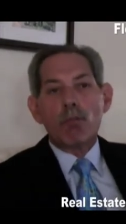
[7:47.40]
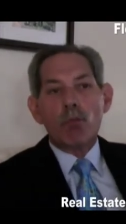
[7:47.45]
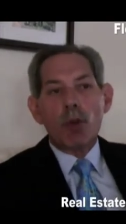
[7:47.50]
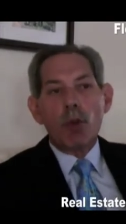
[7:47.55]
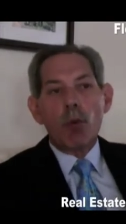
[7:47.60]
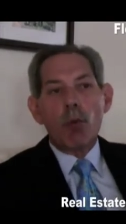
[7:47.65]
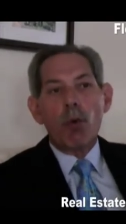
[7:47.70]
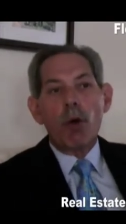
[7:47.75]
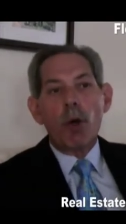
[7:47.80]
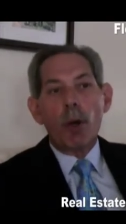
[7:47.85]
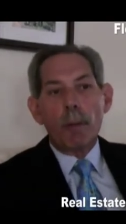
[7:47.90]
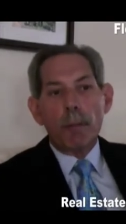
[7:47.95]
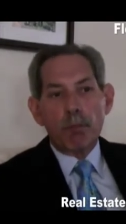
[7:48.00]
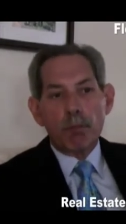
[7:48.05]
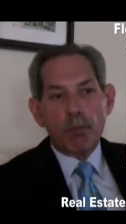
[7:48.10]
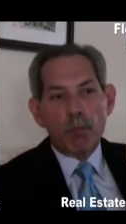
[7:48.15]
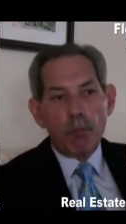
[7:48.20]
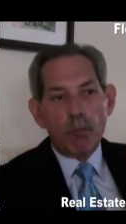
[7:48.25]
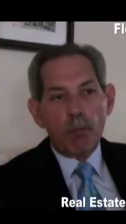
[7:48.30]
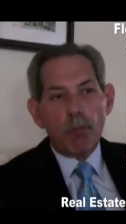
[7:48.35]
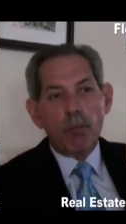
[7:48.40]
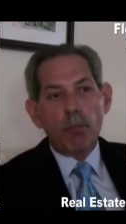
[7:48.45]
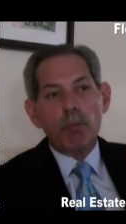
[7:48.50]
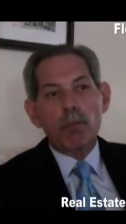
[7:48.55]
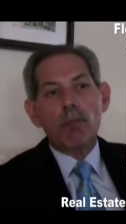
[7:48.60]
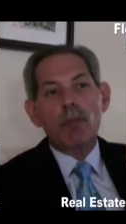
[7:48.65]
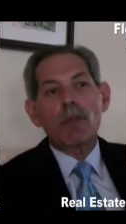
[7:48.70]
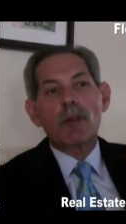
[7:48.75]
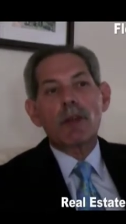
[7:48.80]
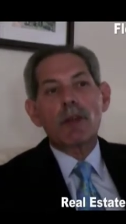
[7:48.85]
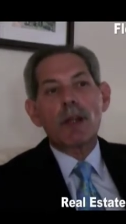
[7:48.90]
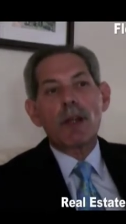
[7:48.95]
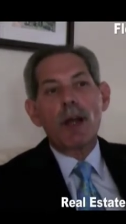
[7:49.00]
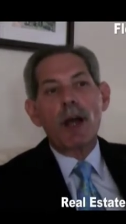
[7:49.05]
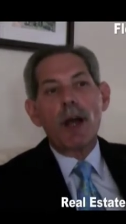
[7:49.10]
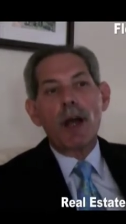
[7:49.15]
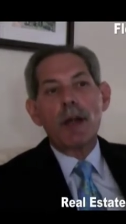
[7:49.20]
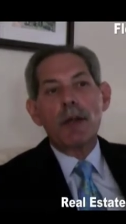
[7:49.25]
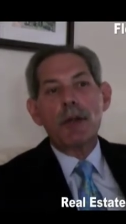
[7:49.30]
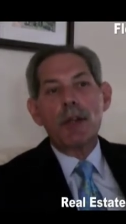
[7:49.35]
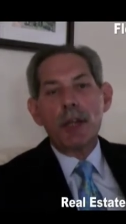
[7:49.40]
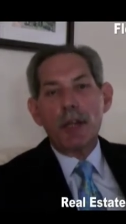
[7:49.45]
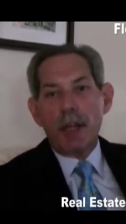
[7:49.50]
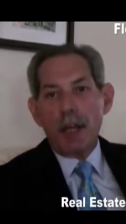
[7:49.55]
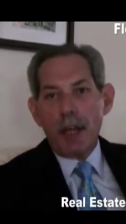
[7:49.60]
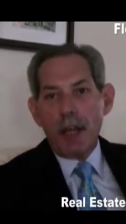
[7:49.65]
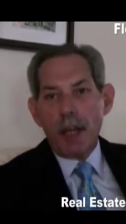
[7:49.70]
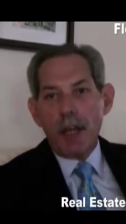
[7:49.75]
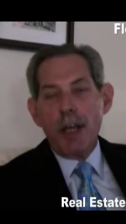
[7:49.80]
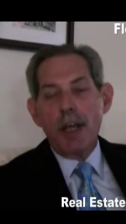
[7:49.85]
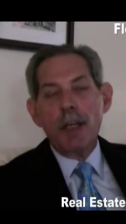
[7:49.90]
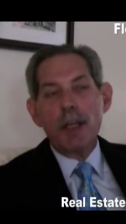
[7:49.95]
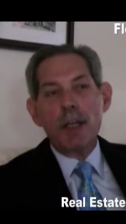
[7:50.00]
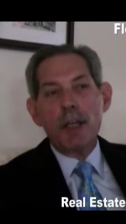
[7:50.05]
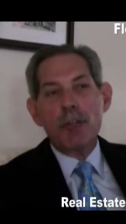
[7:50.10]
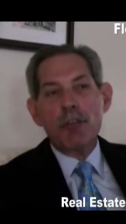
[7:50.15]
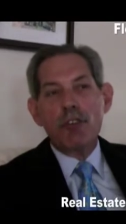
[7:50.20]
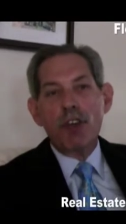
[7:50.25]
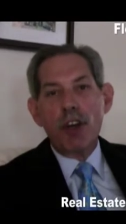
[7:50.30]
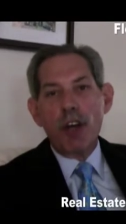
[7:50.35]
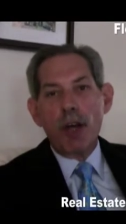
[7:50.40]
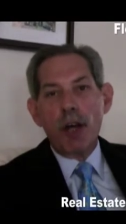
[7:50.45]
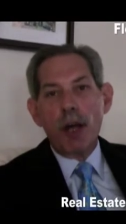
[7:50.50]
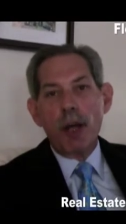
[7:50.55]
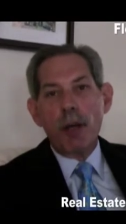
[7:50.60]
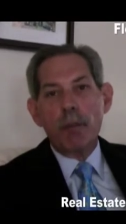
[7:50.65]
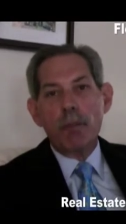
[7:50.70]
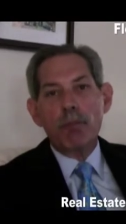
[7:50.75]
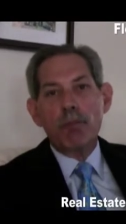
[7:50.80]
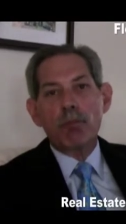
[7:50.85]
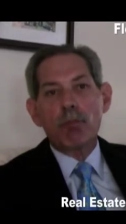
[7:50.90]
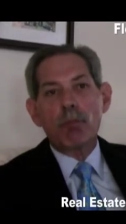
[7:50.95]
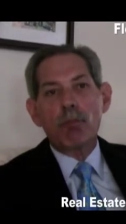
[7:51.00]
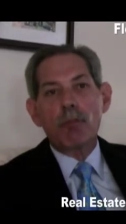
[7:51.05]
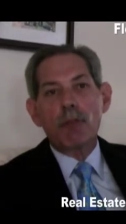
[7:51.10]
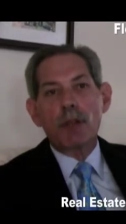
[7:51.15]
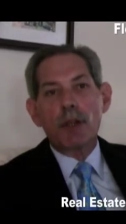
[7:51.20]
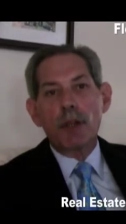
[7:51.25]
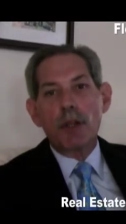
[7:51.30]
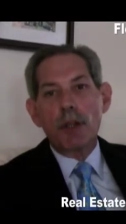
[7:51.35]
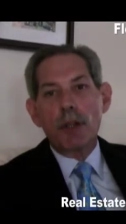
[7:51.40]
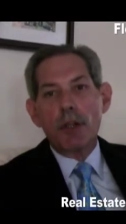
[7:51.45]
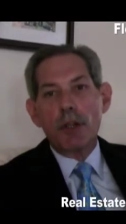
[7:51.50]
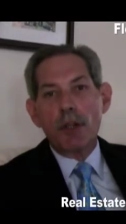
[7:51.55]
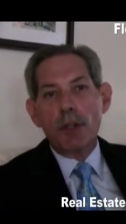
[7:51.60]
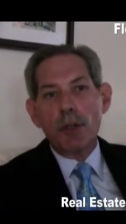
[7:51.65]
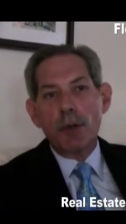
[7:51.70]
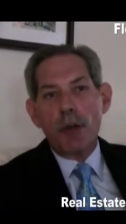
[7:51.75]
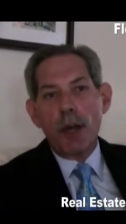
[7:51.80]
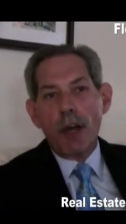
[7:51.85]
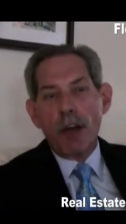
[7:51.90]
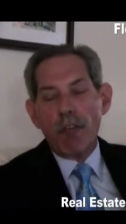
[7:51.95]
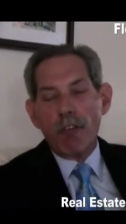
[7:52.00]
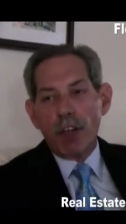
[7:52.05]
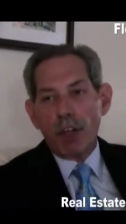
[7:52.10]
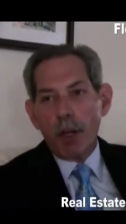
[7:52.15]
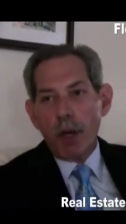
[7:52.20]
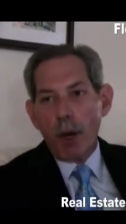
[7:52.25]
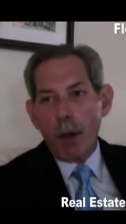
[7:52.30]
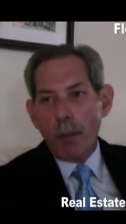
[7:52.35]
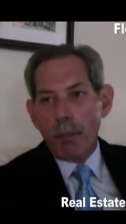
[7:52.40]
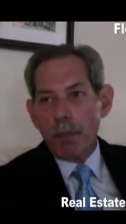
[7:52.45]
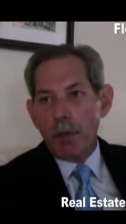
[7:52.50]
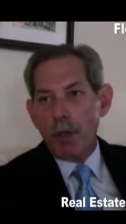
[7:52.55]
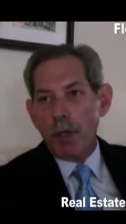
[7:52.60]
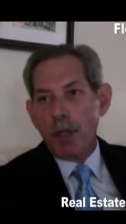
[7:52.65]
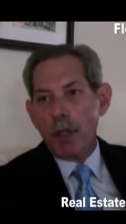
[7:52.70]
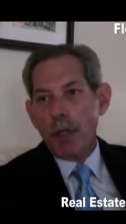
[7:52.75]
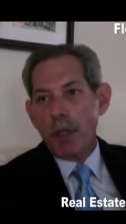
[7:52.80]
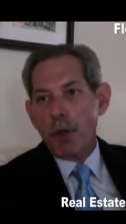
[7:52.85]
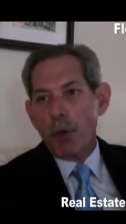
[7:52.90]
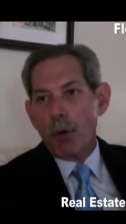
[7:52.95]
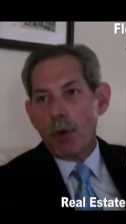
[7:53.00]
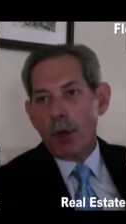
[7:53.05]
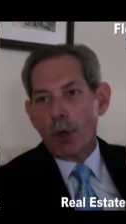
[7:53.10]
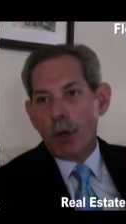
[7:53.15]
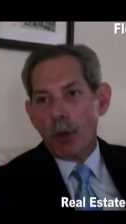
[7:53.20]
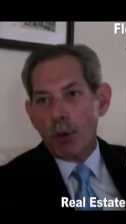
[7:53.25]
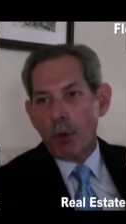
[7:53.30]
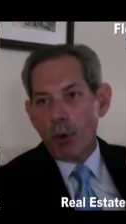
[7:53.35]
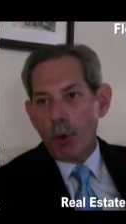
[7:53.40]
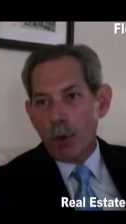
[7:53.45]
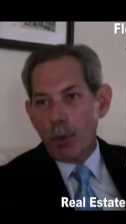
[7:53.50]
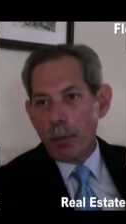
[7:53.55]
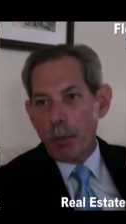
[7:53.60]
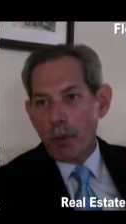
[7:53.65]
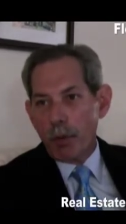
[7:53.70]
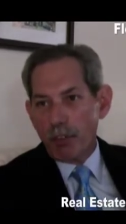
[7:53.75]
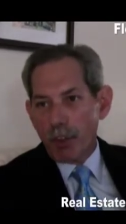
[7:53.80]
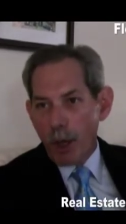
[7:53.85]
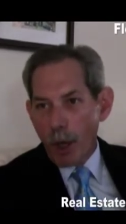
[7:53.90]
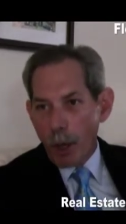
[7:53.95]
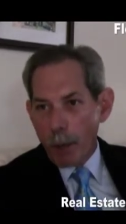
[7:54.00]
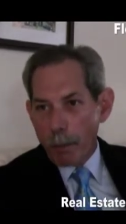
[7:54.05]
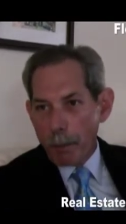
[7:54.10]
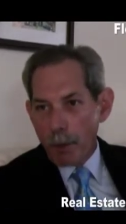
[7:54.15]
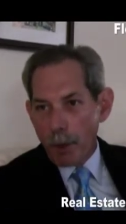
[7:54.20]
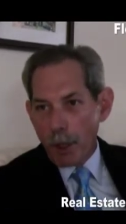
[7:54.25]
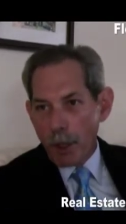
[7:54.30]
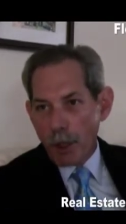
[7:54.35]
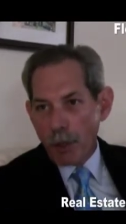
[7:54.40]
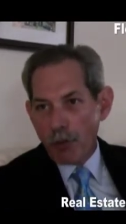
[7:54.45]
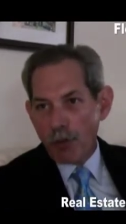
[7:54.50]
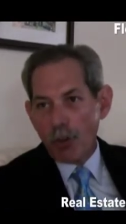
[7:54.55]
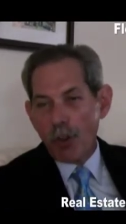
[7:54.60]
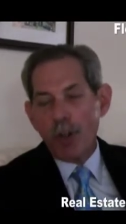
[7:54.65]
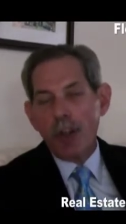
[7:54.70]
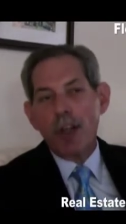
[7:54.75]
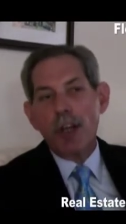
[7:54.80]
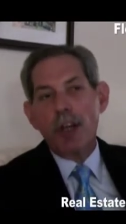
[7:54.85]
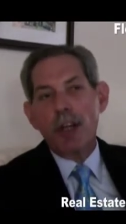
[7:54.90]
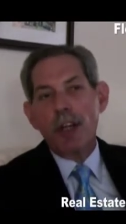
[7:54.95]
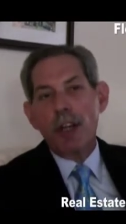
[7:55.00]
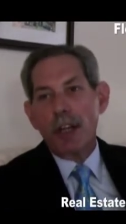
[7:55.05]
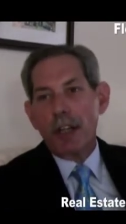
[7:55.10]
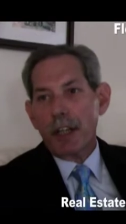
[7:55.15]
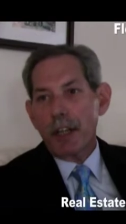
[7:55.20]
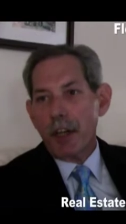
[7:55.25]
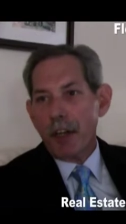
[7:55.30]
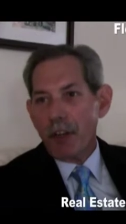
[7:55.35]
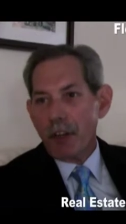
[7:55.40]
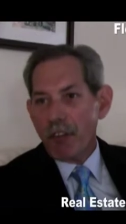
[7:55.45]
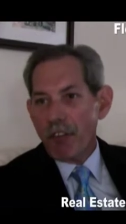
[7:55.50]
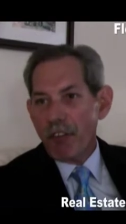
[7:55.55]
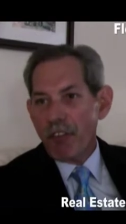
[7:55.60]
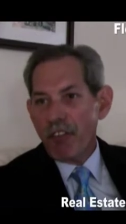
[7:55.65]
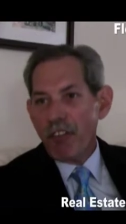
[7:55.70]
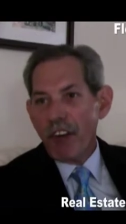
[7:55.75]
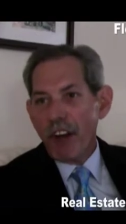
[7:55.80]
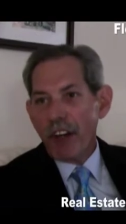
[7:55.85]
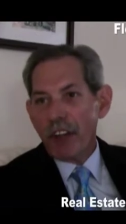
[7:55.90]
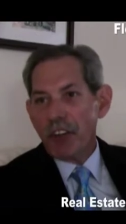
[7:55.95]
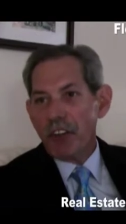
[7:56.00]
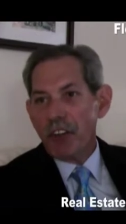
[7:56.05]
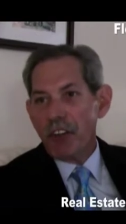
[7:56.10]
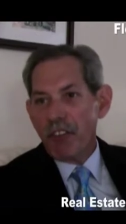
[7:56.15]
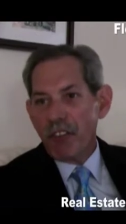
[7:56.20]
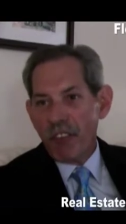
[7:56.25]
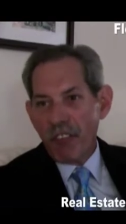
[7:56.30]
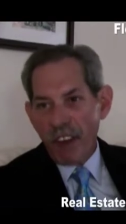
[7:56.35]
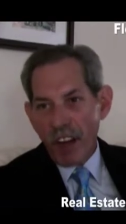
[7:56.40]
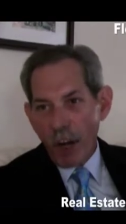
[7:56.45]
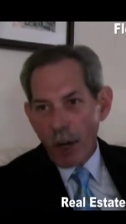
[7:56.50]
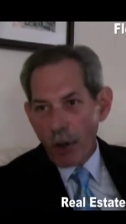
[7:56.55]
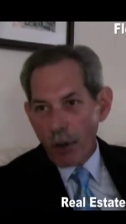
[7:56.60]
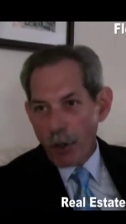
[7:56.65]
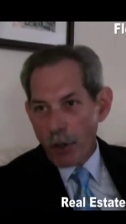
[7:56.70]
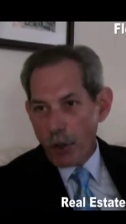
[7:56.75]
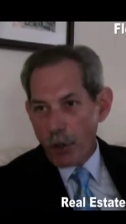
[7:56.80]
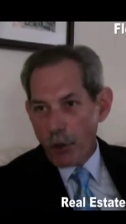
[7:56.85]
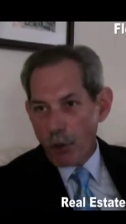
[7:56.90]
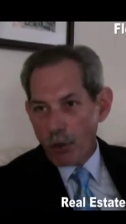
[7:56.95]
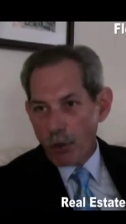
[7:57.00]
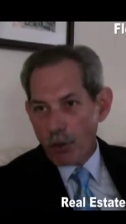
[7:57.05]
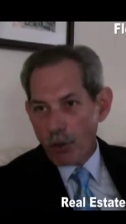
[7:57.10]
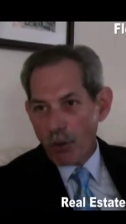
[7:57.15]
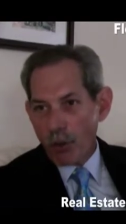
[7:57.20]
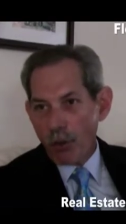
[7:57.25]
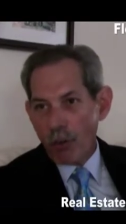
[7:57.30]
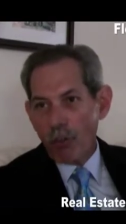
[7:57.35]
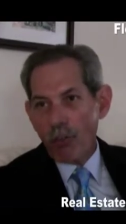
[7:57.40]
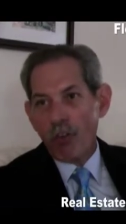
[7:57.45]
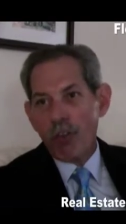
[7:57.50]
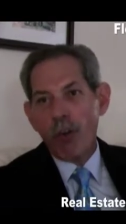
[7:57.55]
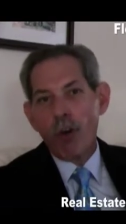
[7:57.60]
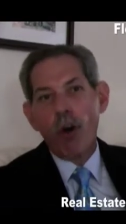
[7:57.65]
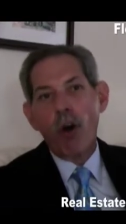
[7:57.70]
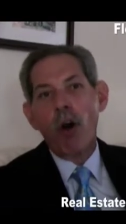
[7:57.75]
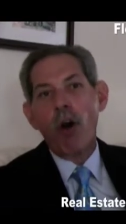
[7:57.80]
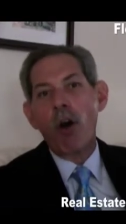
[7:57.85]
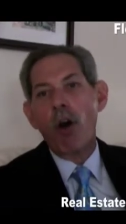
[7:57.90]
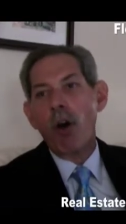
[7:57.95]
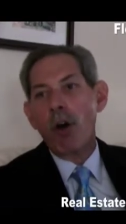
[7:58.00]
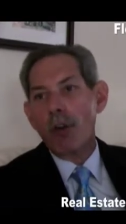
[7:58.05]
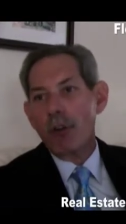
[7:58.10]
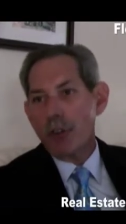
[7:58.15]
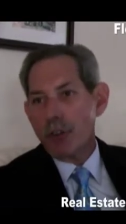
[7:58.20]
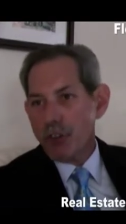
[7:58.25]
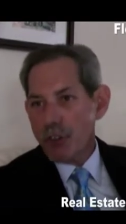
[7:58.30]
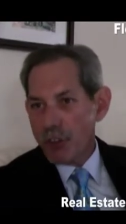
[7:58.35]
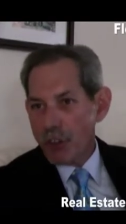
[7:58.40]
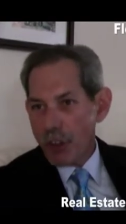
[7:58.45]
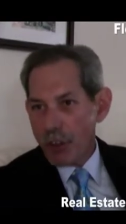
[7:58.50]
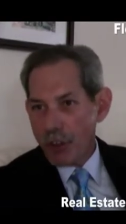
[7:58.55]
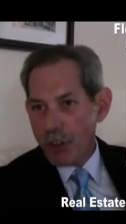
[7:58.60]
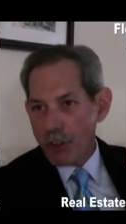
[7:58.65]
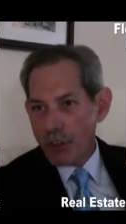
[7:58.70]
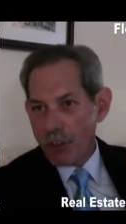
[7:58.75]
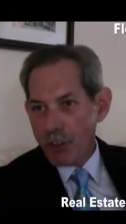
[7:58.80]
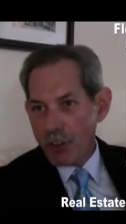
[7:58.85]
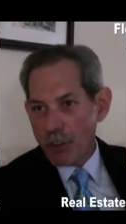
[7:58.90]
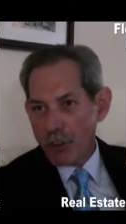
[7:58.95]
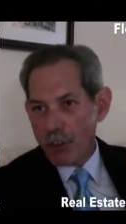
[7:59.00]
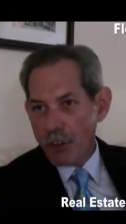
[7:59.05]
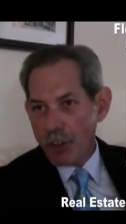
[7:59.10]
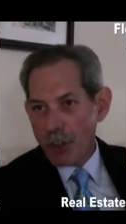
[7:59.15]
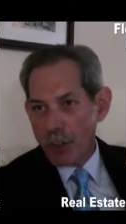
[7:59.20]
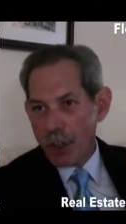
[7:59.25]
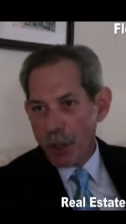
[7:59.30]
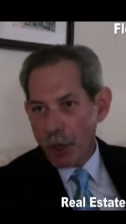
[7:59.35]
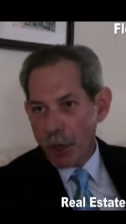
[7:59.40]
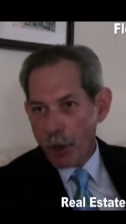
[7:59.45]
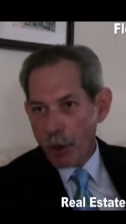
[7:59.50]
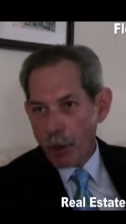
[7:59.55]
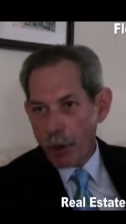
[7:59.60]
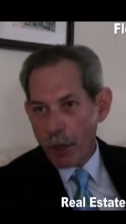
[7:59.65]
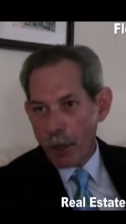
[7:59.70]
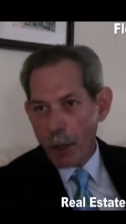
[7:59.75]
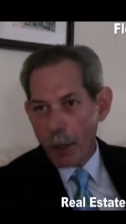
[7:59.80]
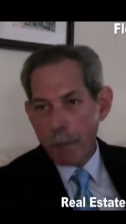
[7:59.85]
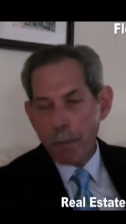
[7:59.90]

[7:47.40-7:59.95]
Well, I think anytime you have a company or a group of companies that can affect values for all the citizens in an area,